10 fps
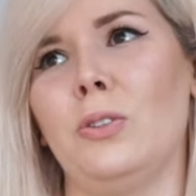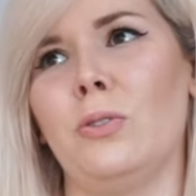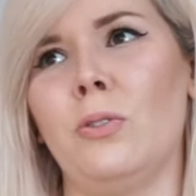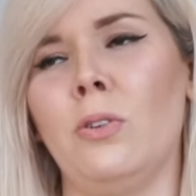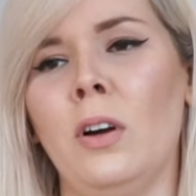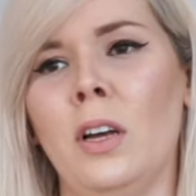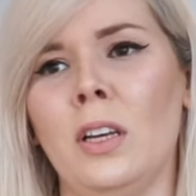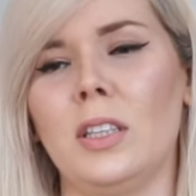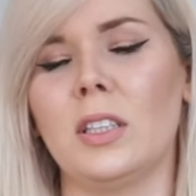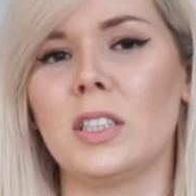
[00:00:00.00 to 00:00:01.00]

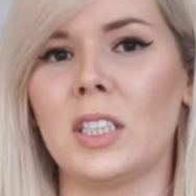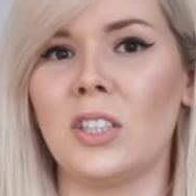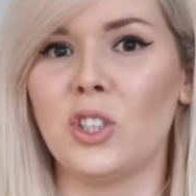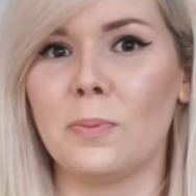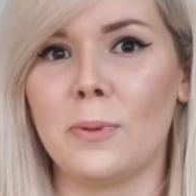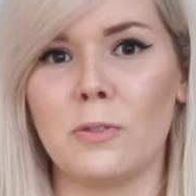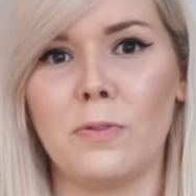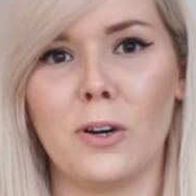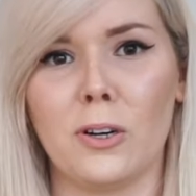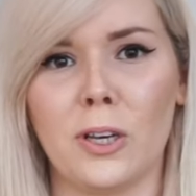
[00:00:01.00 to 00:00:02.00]
to send your
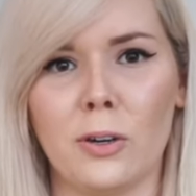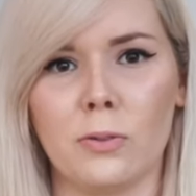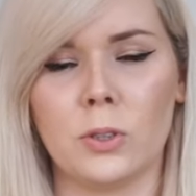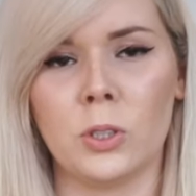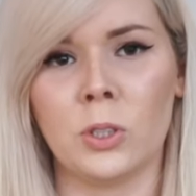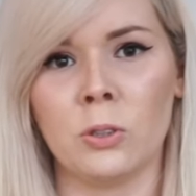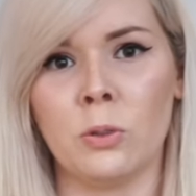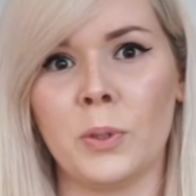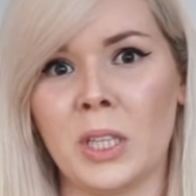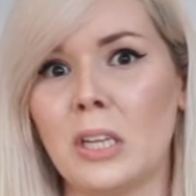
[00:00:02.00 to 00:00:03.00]
portfolio
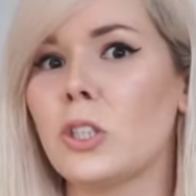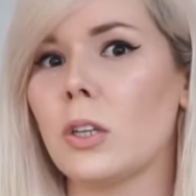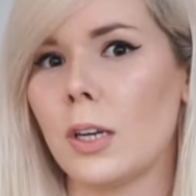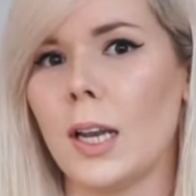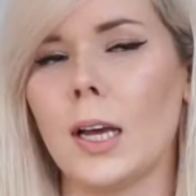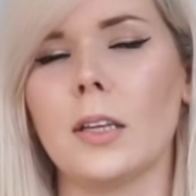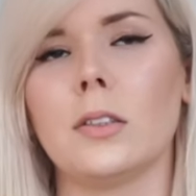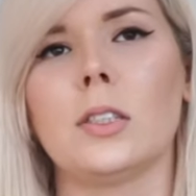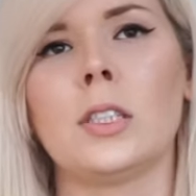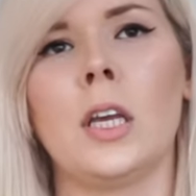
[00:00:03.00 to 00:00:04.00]
to potential
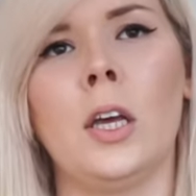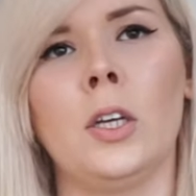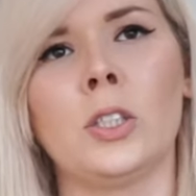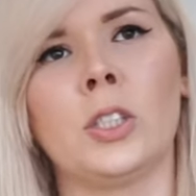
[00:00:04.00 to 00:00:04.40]
clients.